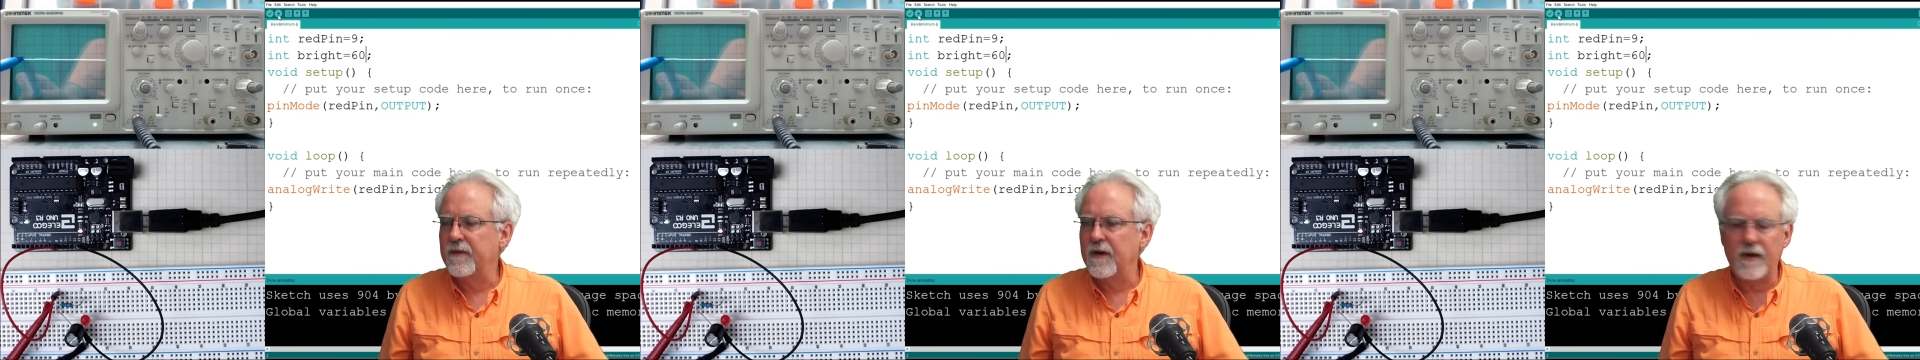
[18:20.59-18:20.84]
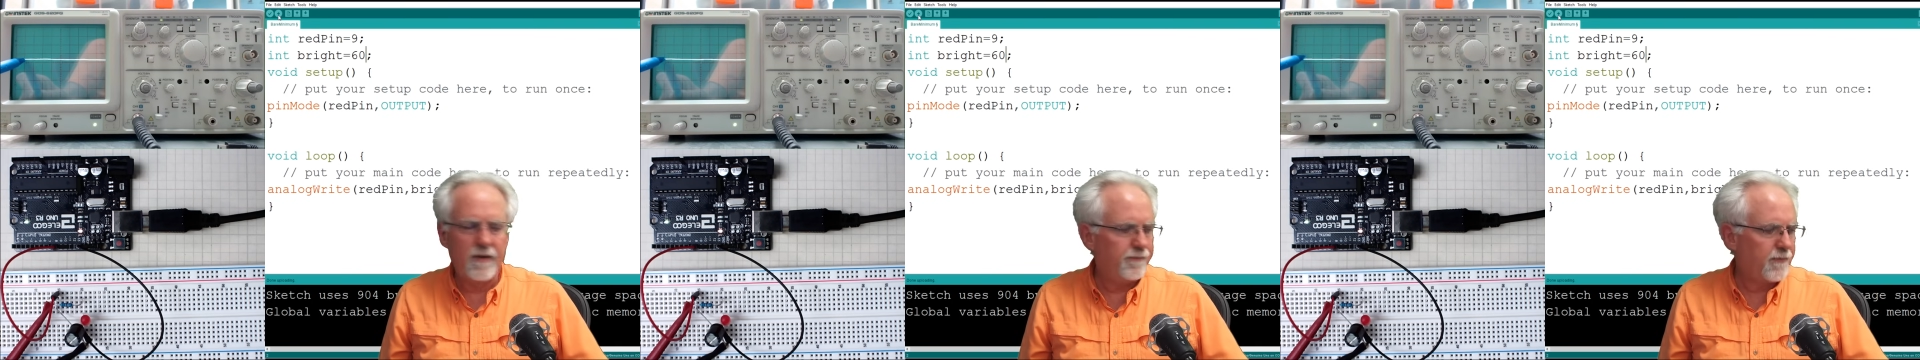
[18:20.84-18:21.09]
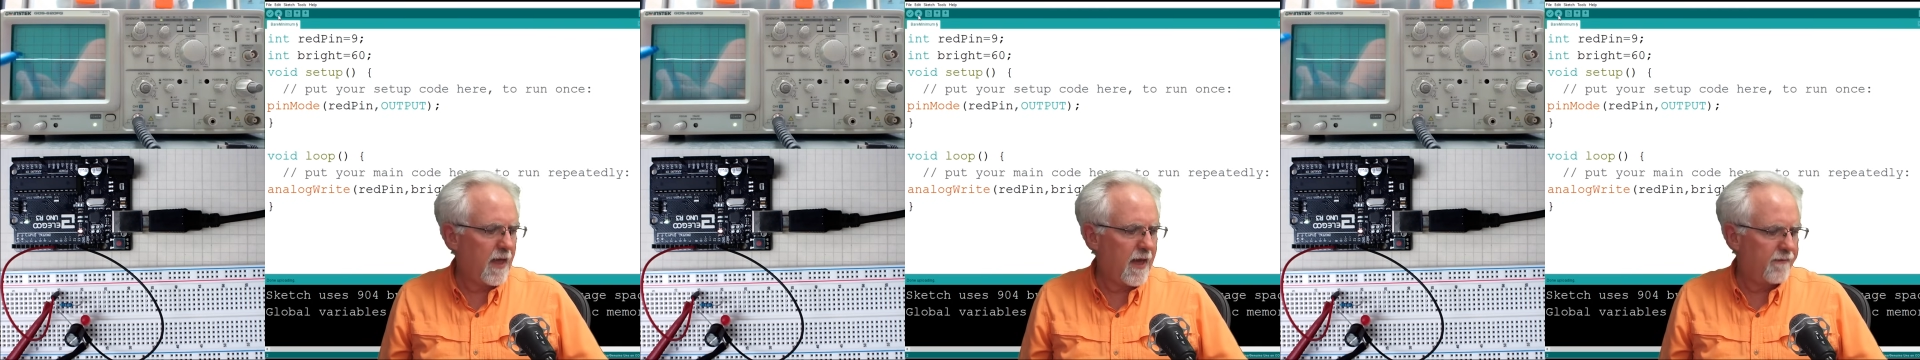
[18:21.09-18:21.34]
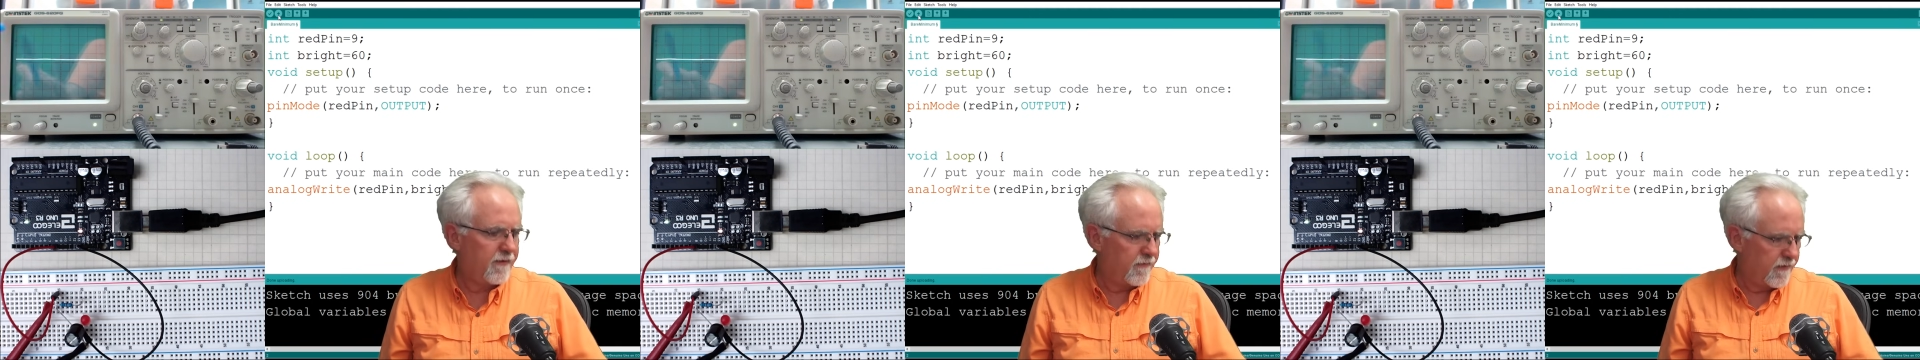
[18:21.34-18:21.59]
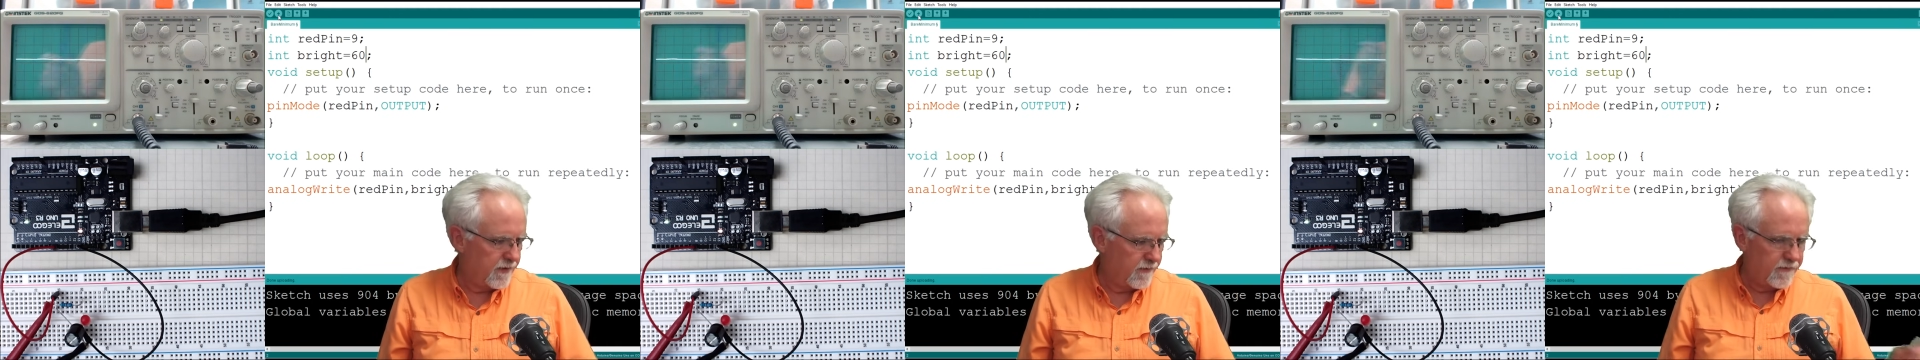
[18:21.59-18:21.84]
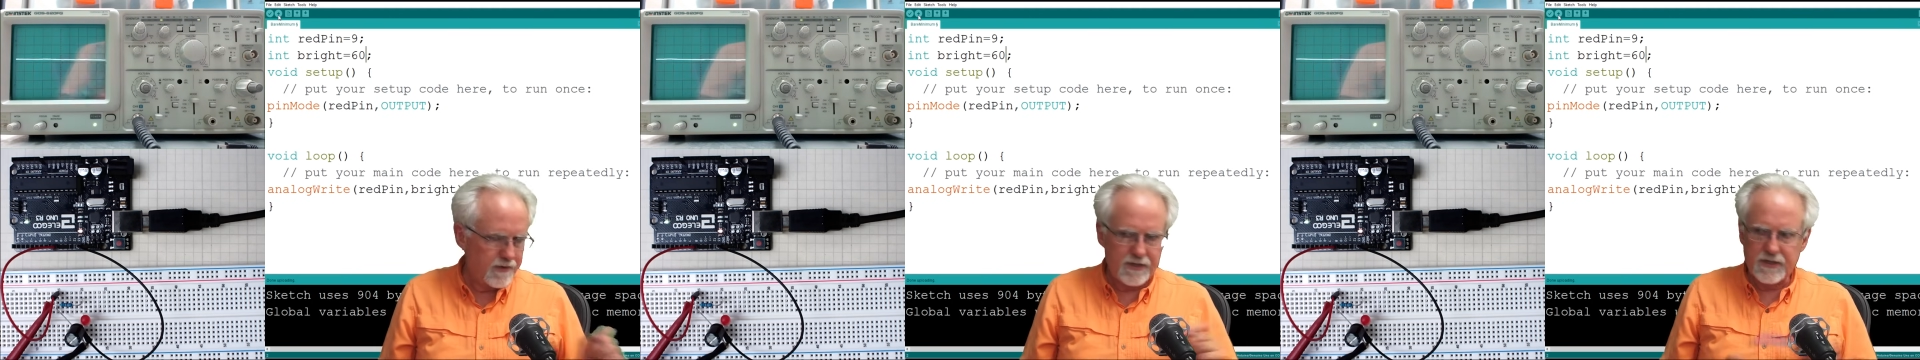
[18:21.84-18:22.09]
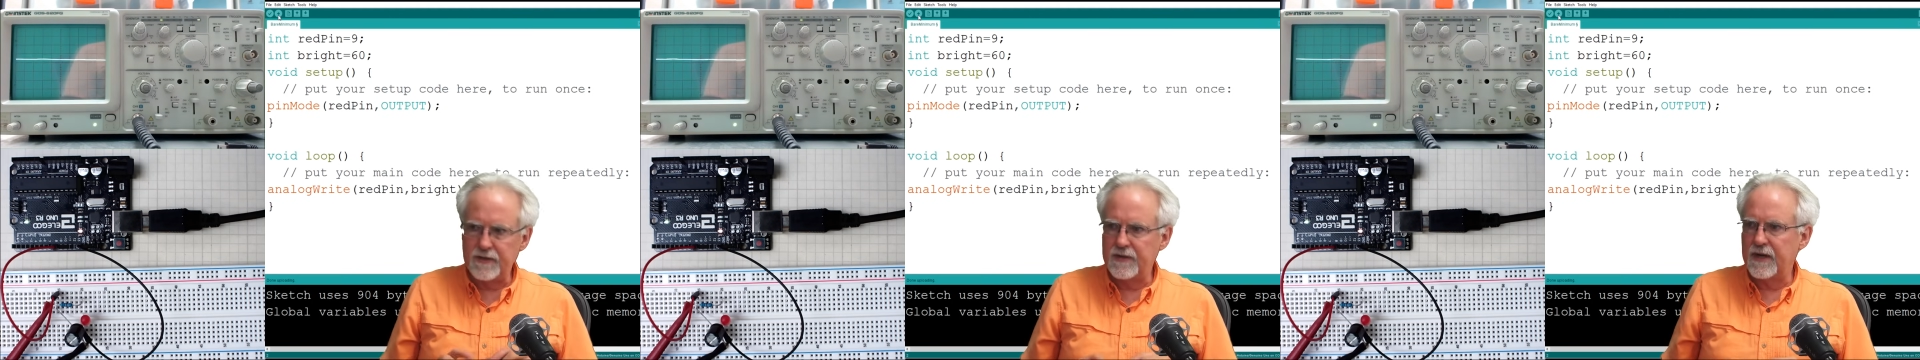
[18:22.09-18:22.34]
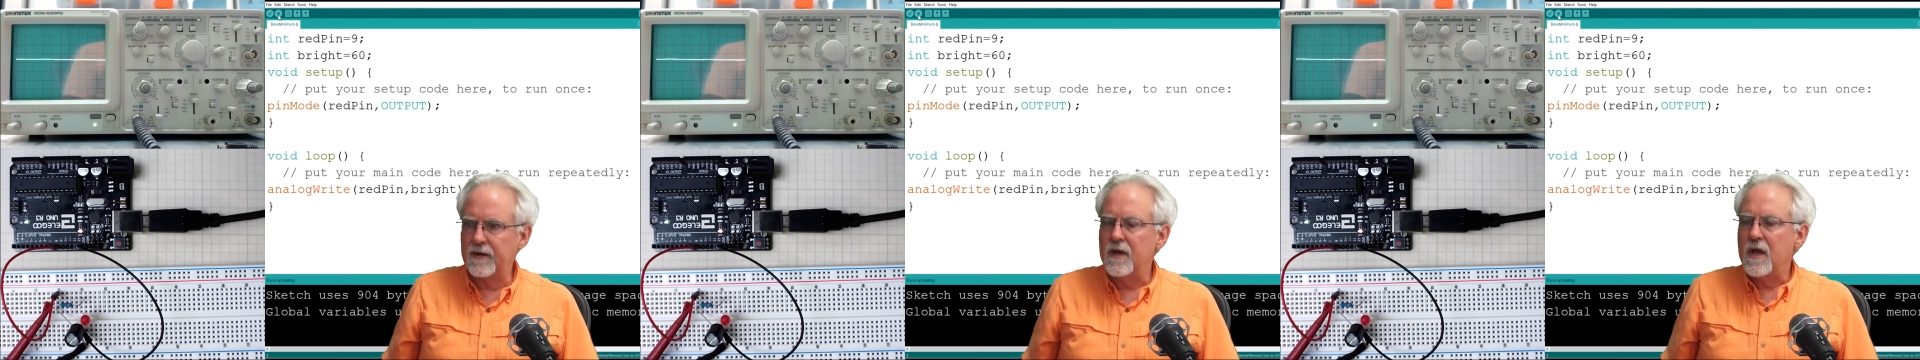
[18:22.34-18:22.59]
uh, half of a division
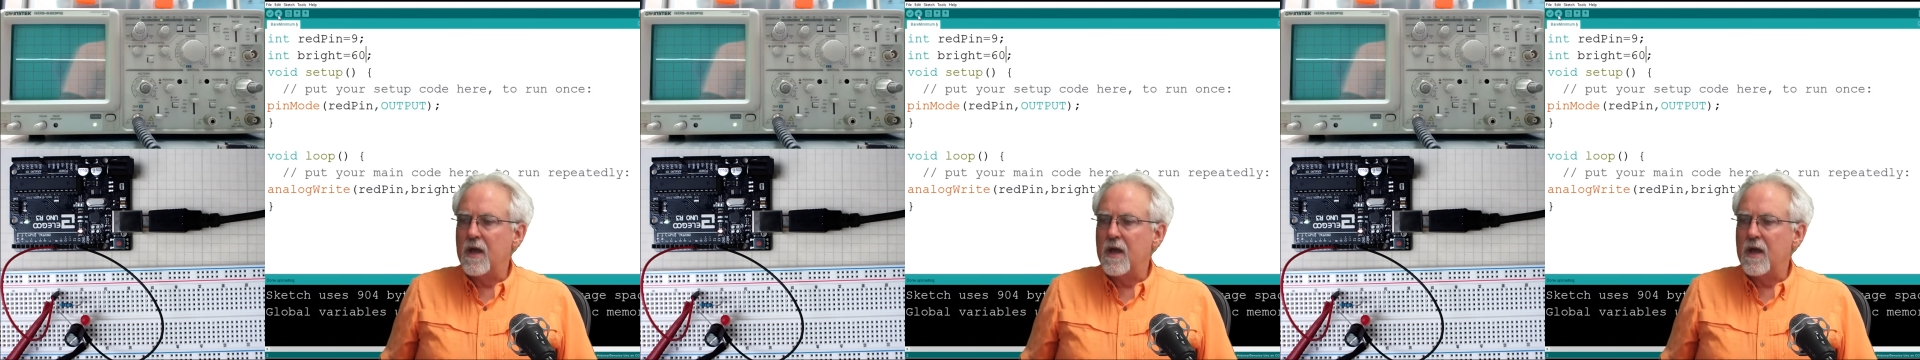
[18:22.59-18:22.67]
there.